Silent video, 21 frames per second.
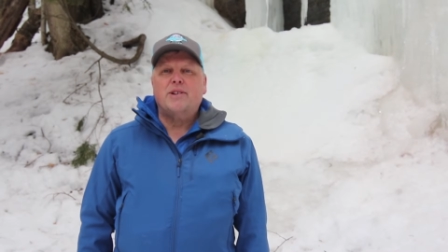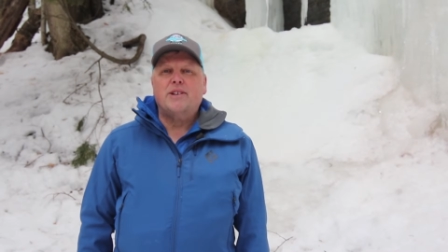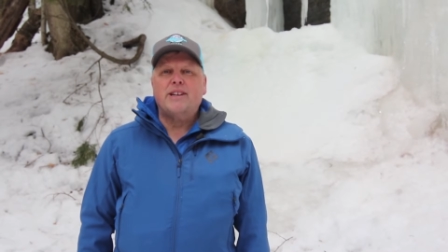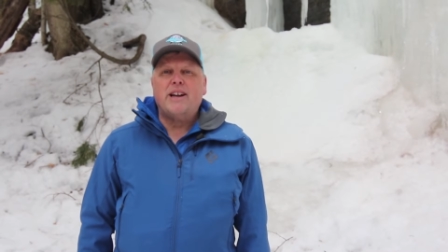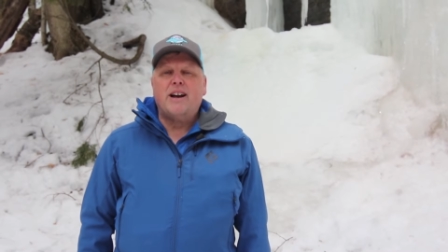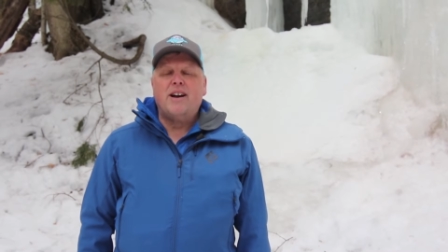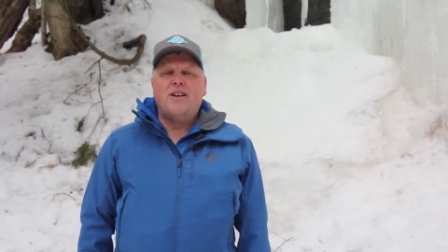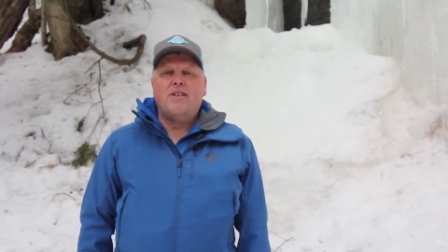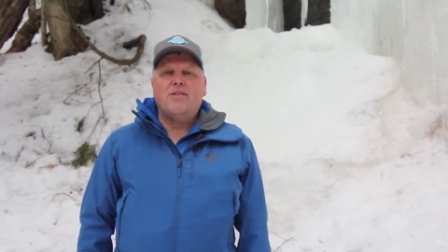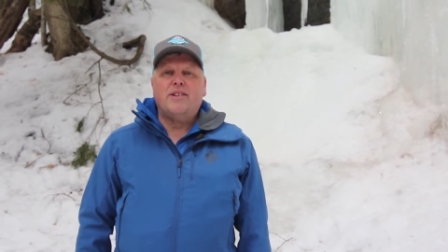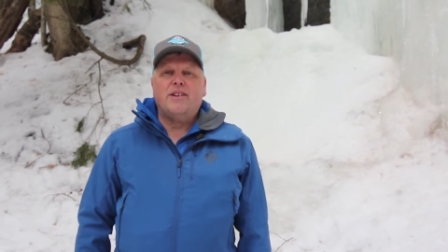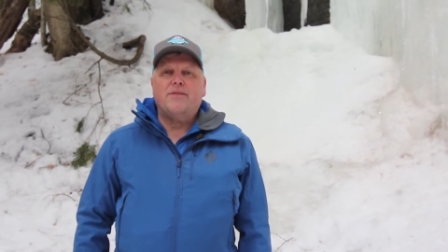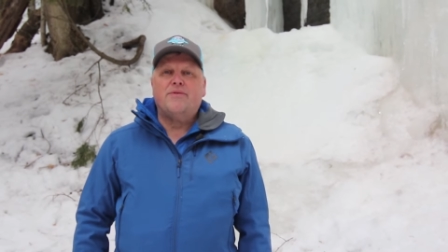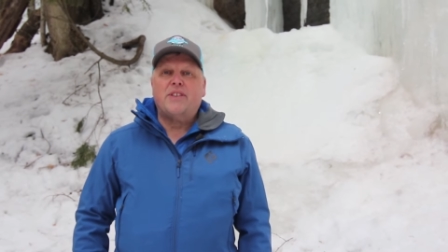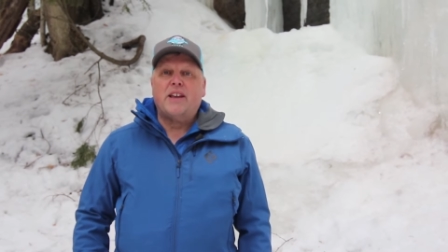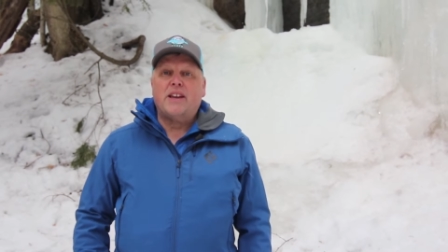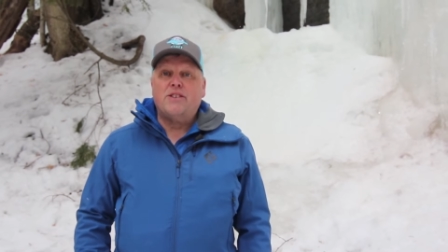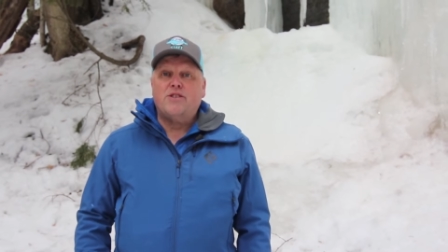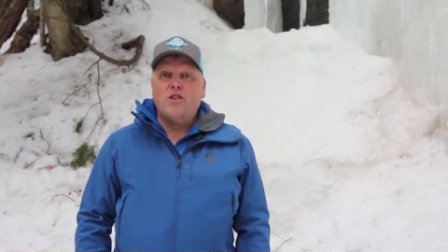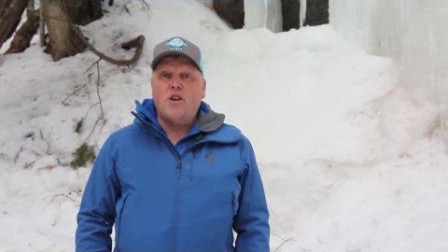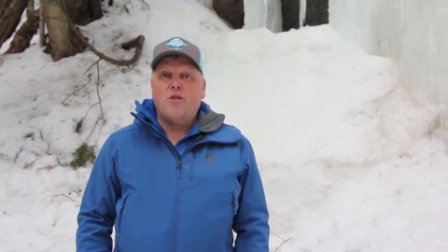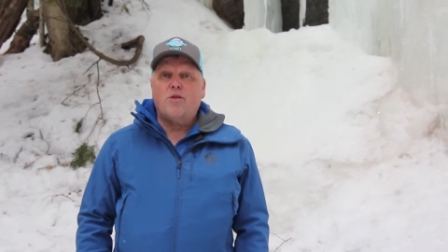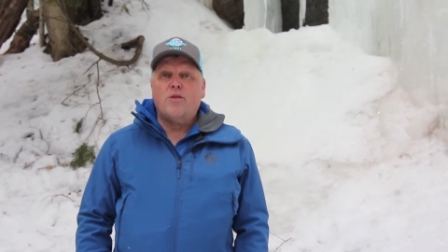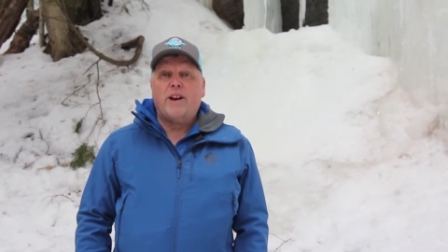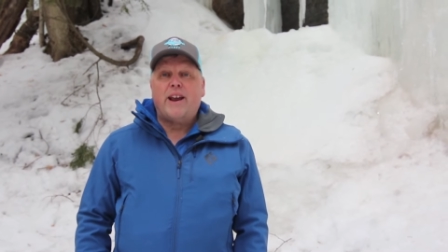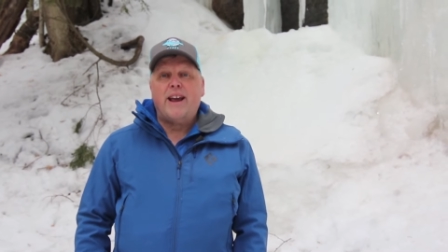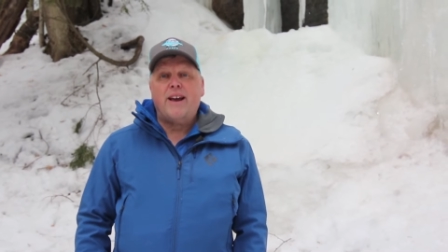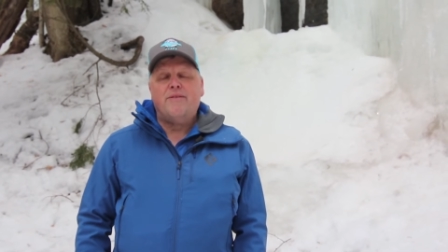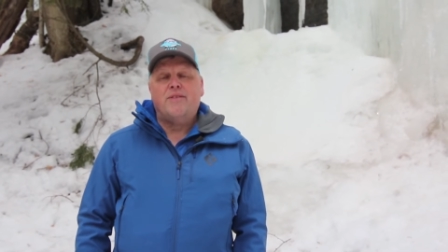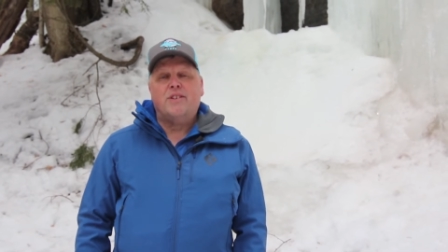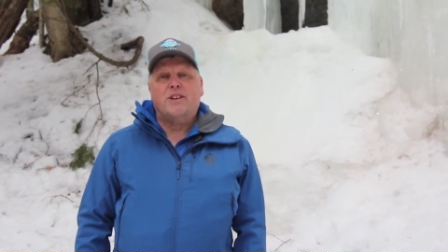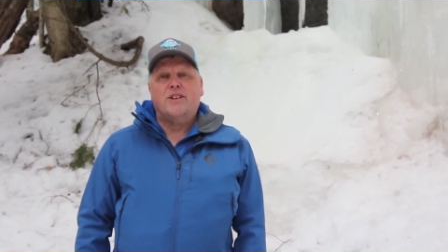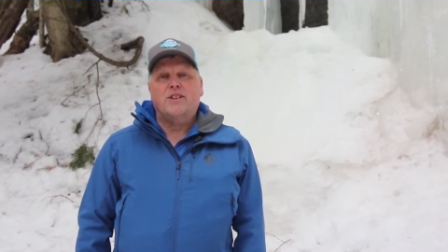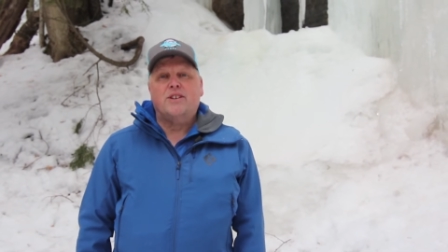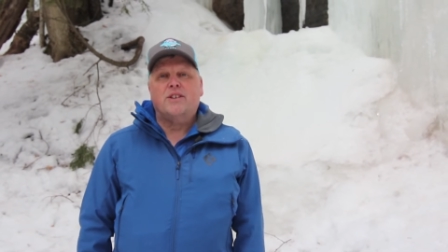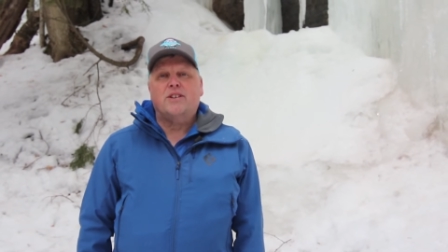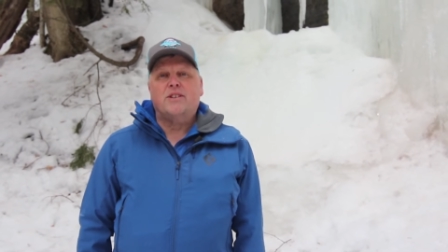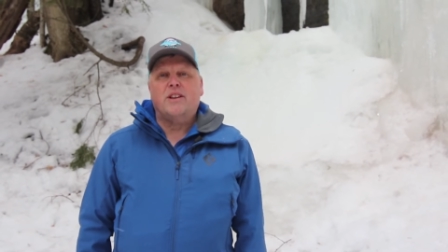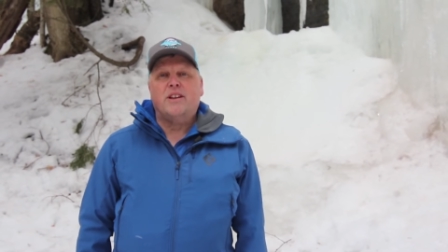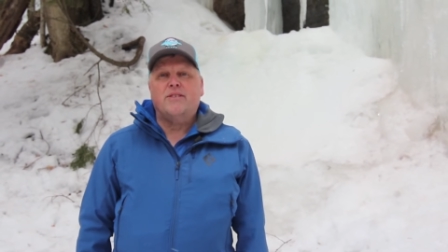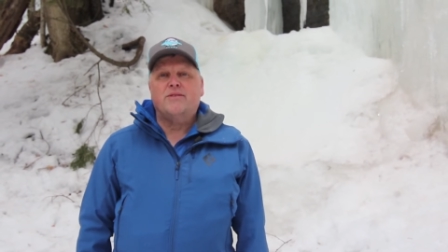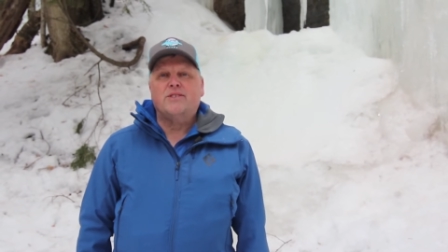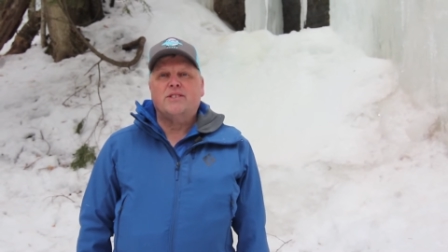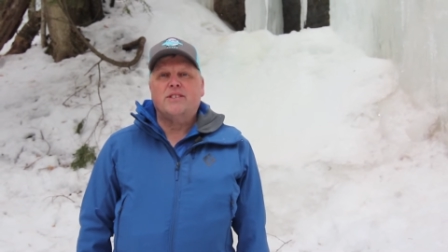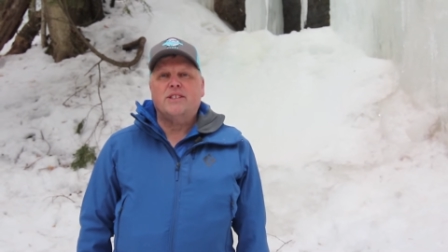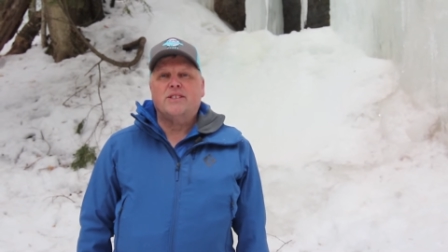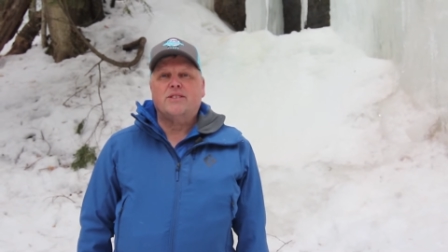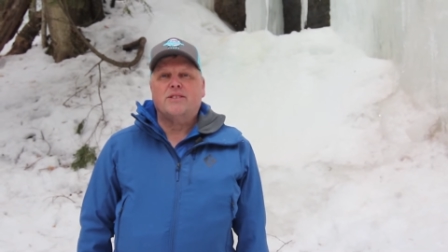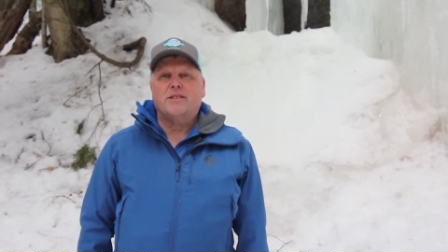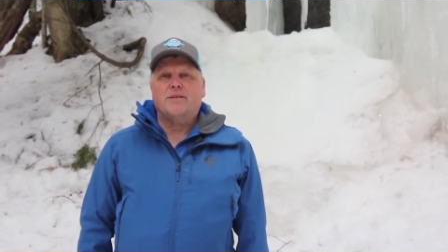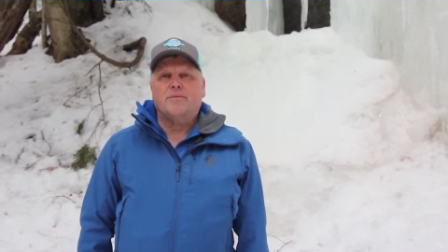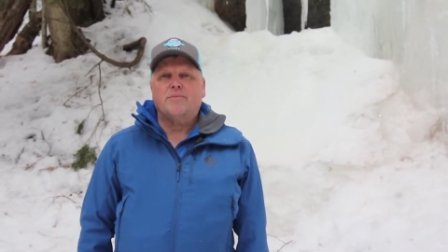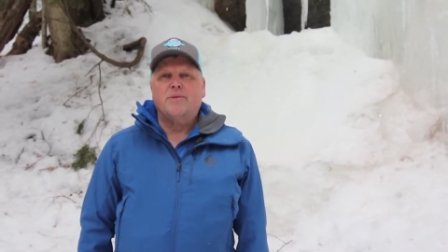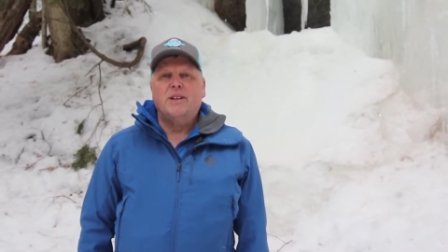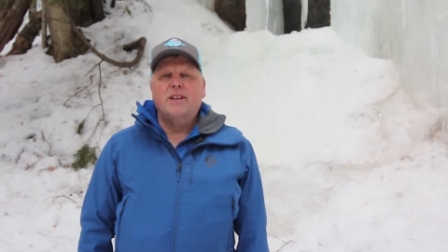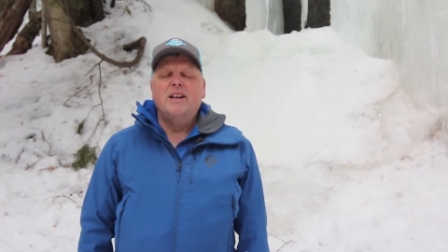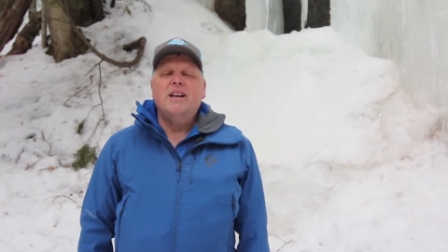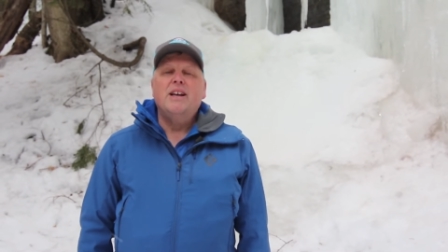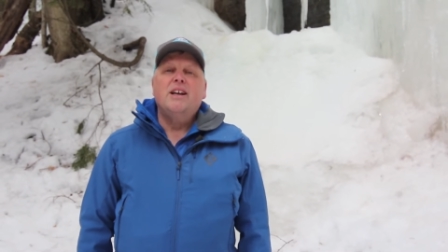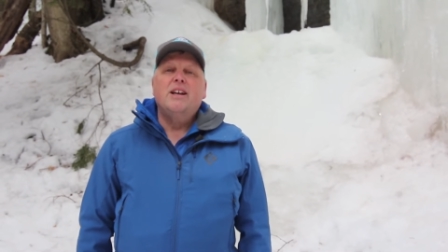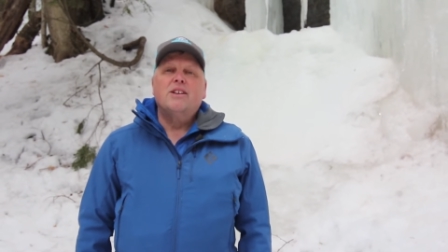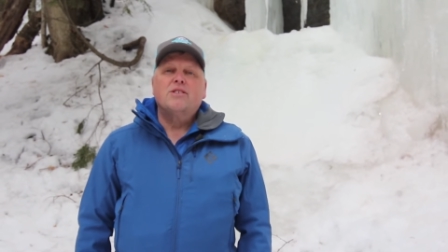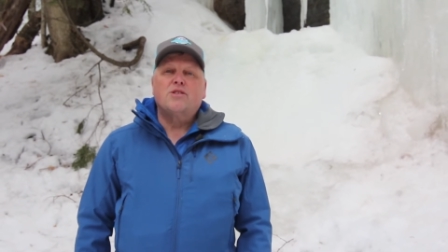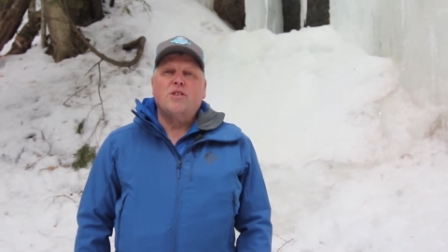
down if they don't have a good glove system.